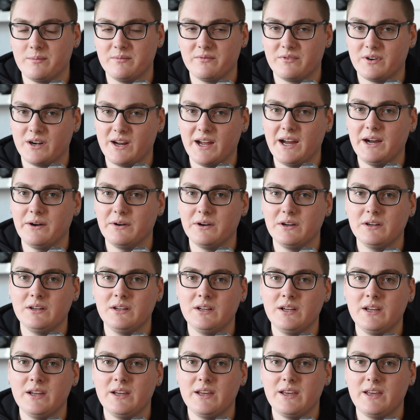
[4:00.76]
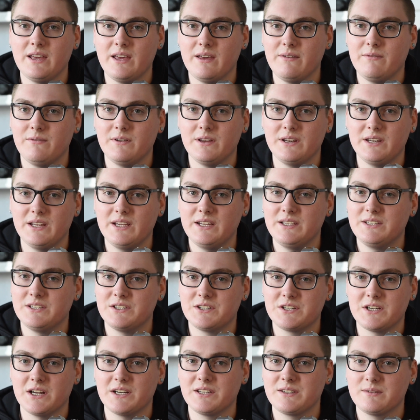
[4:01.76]
open for an hour. If it needs a
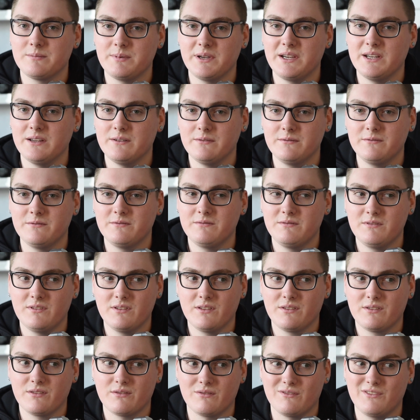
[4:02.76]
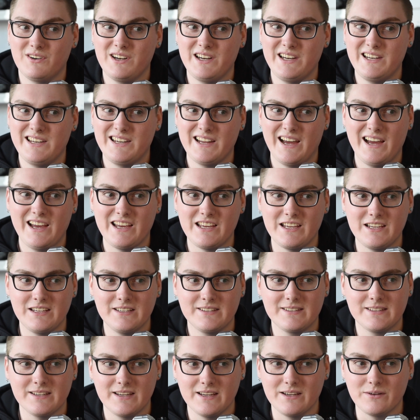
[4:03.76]
shutter speed of 3
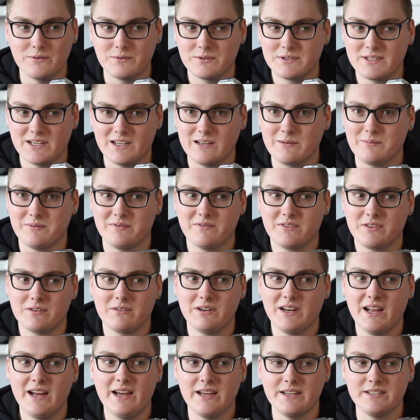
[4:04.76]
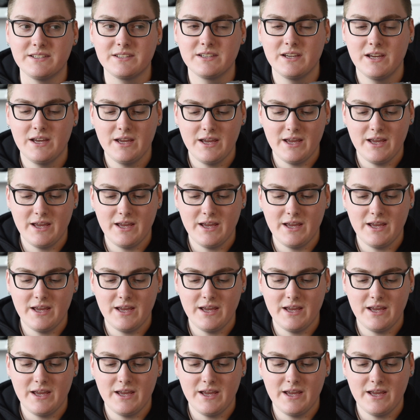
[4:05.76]
days, it will stay open for 3 days.